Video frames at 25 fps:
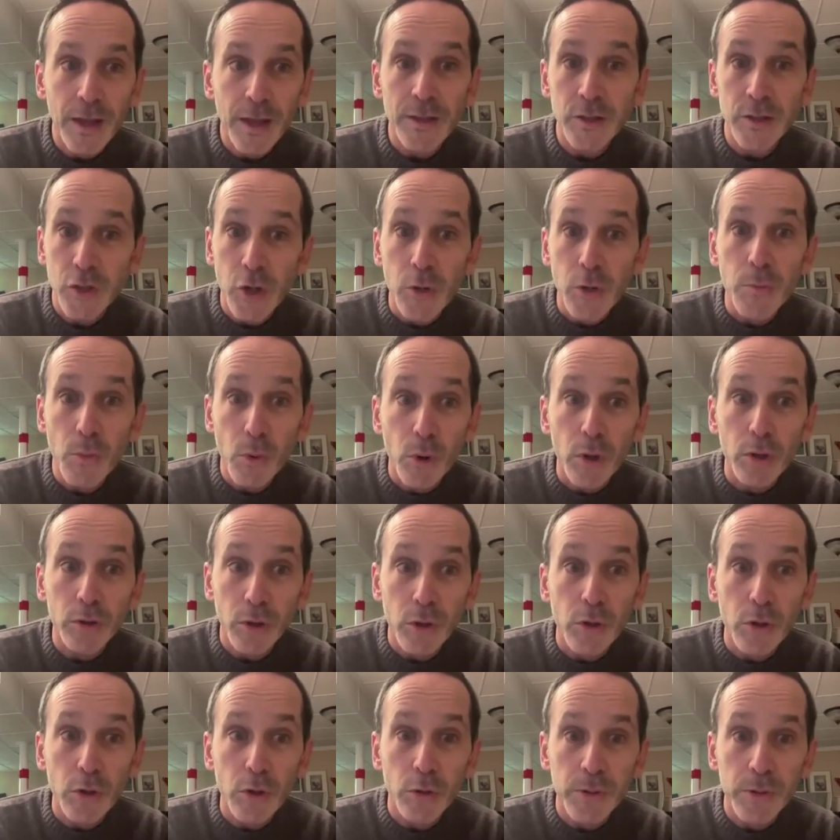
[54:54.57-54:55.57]
And so more
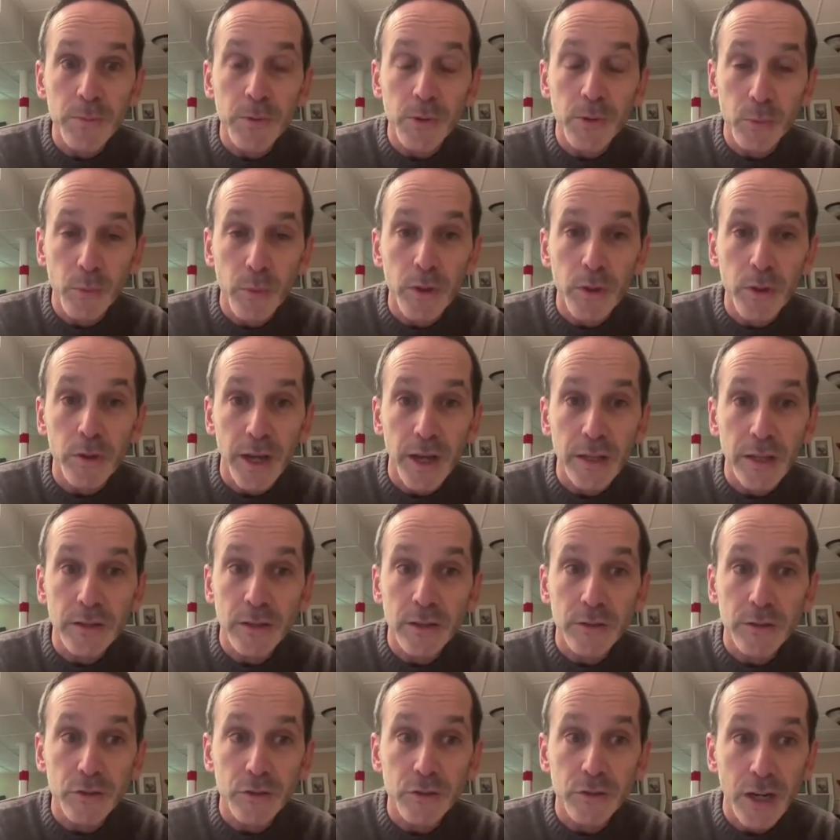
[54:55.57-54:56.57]
local people will get
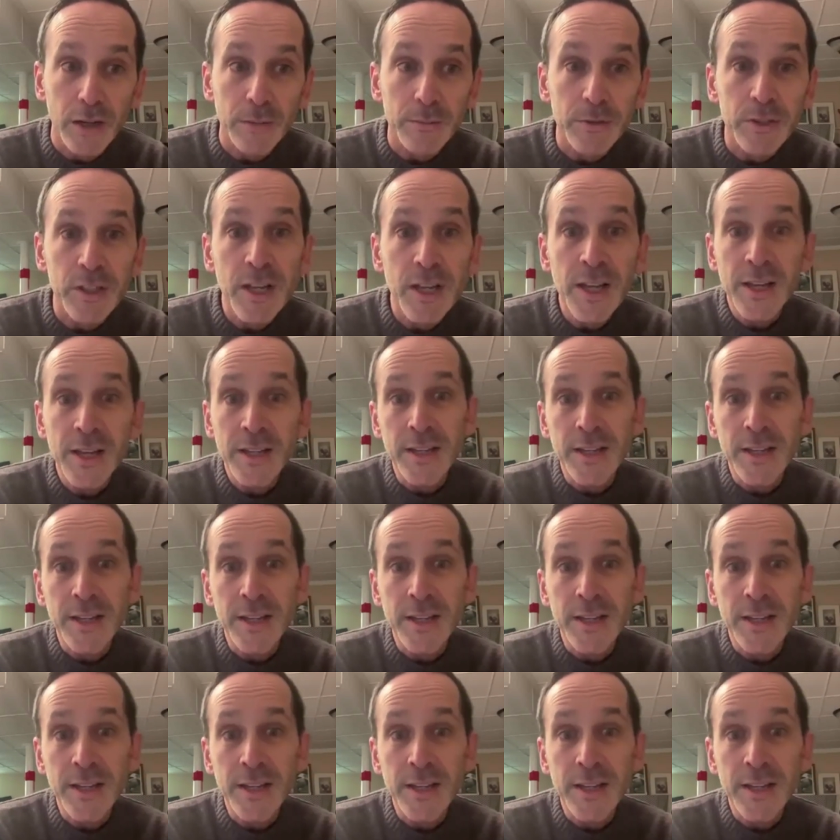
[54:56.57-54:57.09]
those jobs.